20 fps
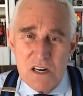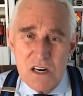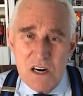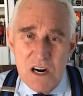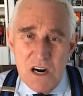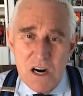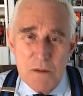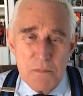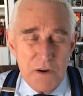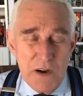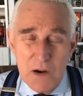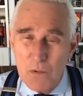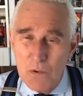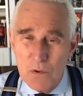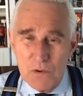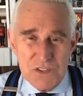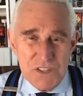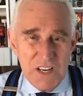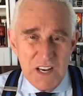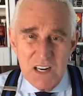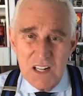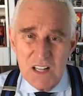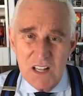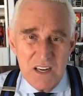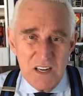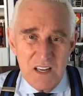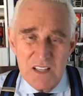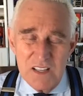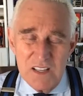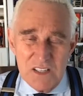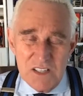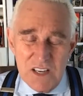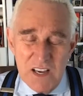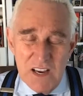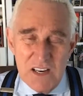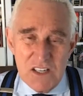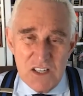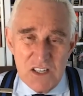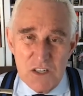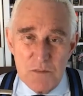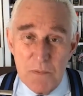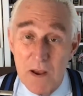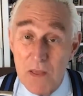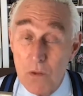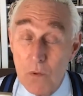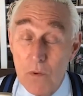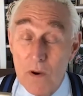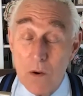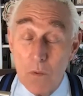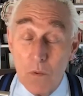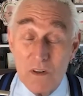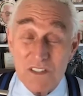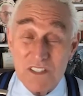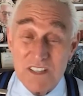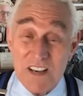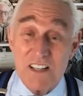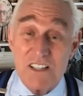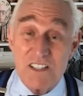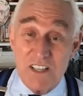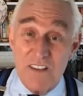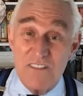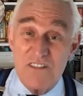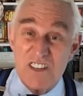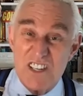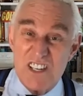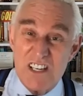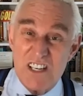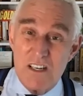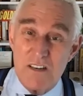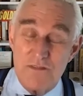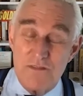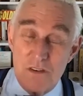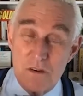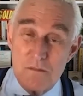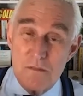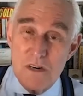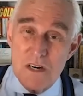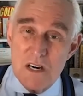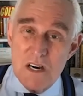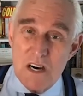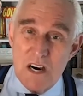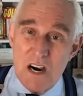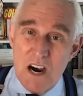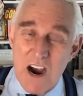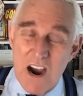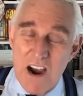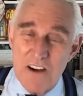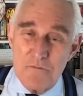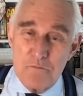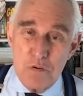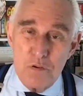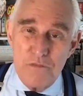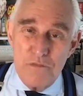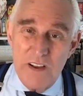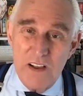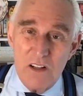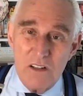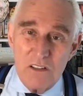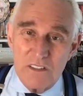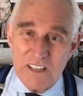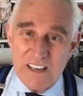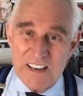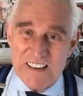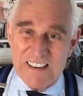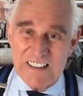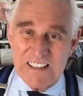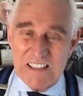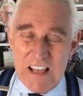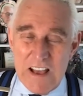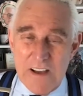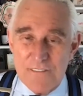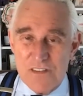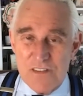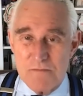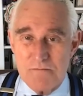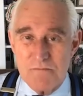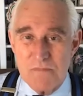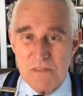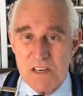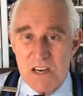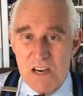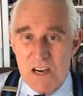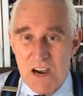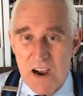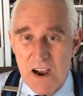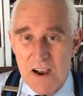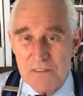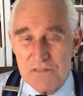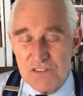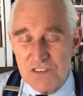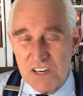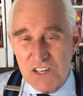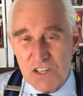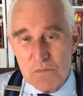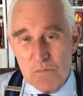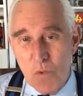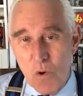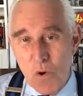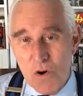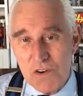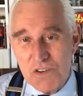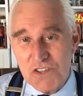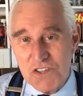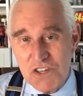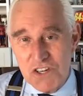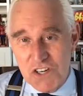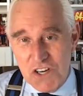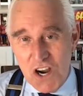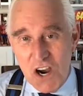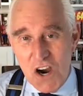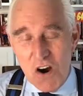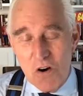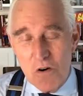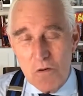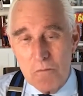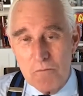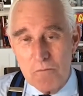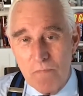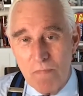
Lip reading: but I won't settle any of these cases. By the way, I once had 17 of them. I have prevailed in 11. I have 6 more to go.